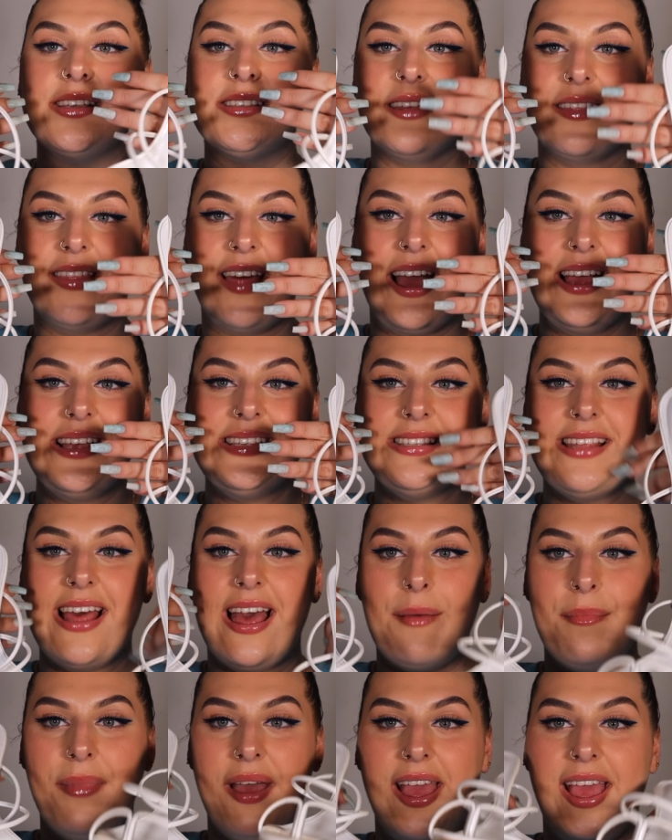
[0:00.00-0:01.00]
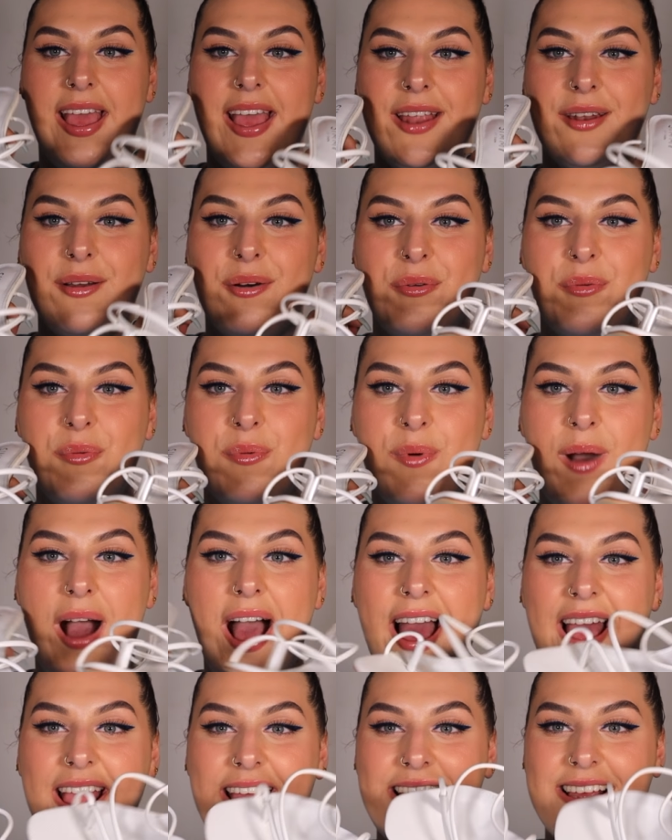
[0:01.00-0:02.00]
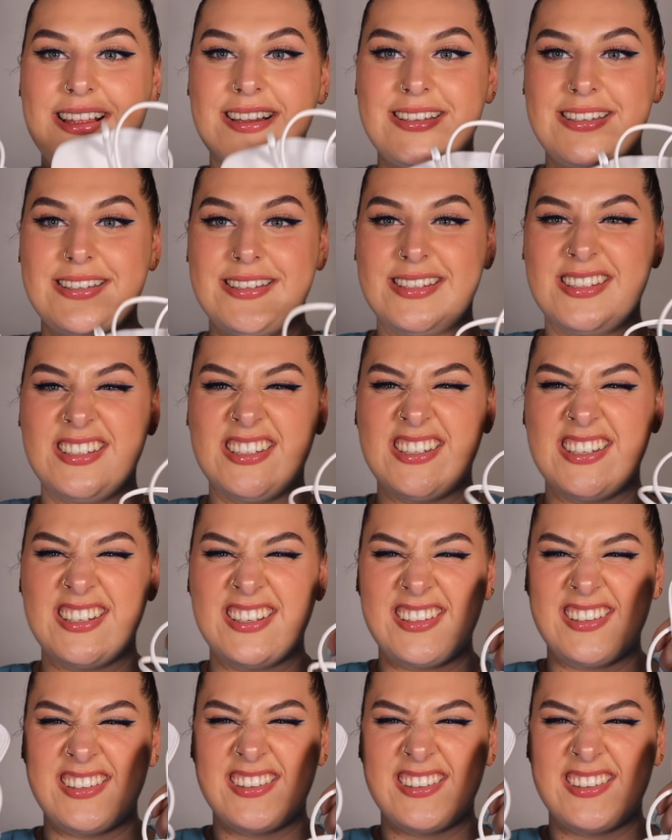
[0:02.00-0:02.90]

So that is them in white.